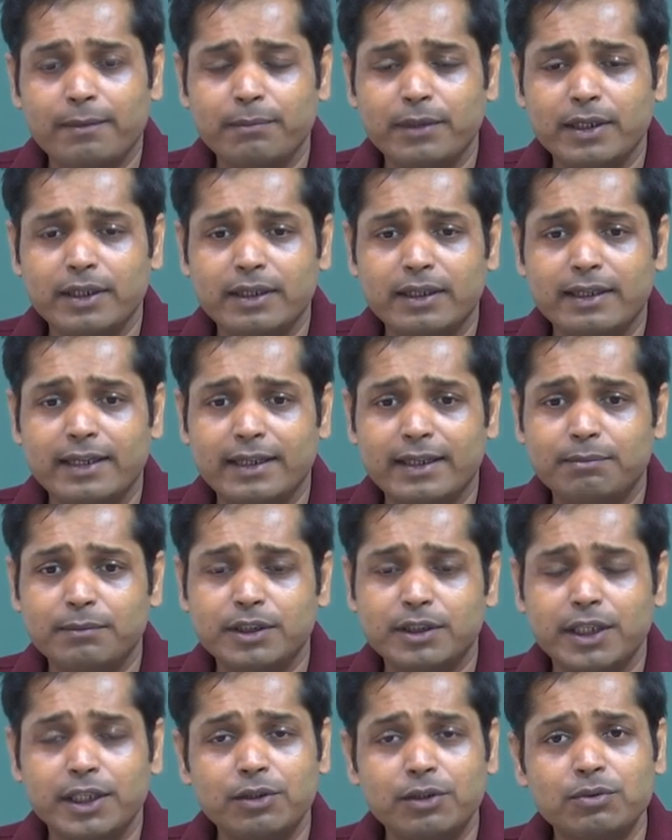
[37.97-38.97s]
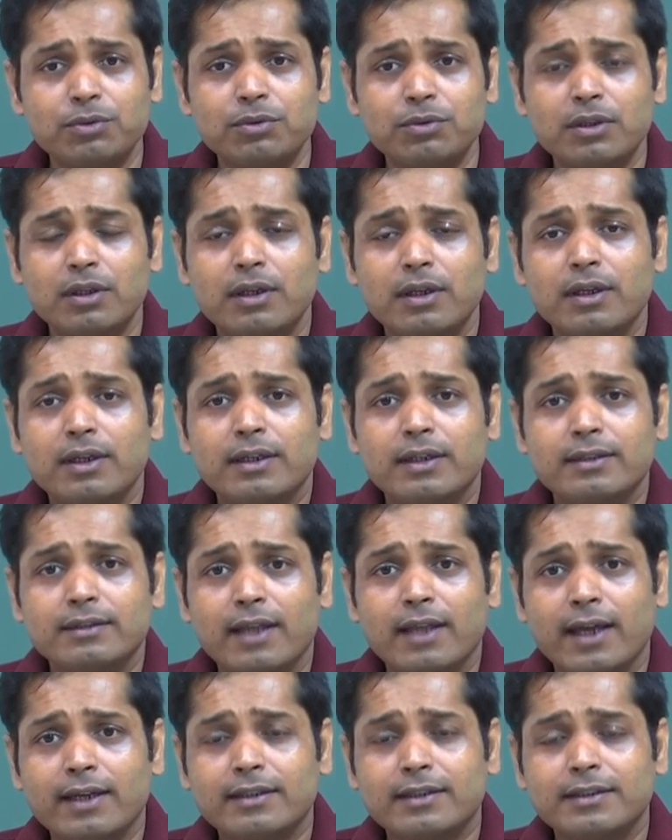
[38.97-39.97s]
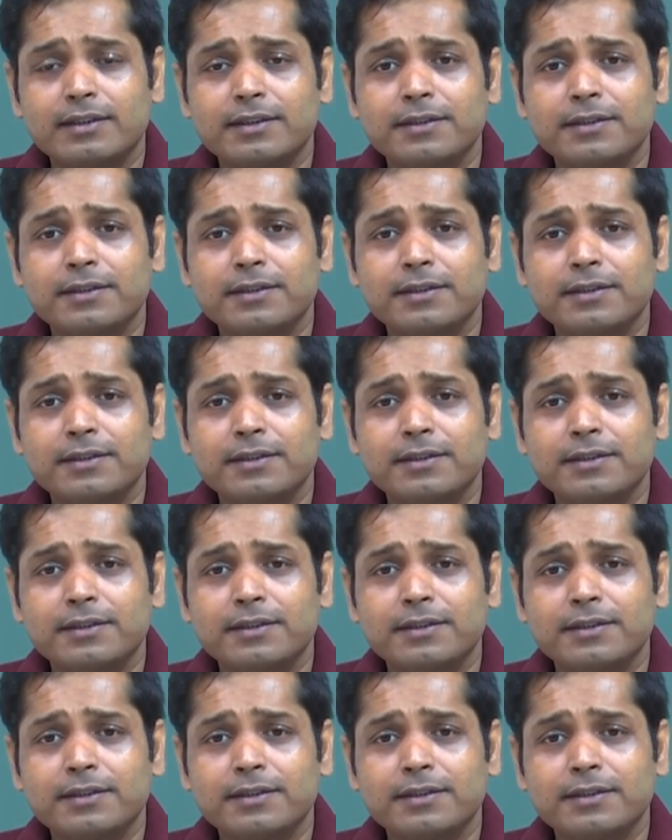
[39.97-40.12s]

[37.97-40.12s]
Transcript: me tell you that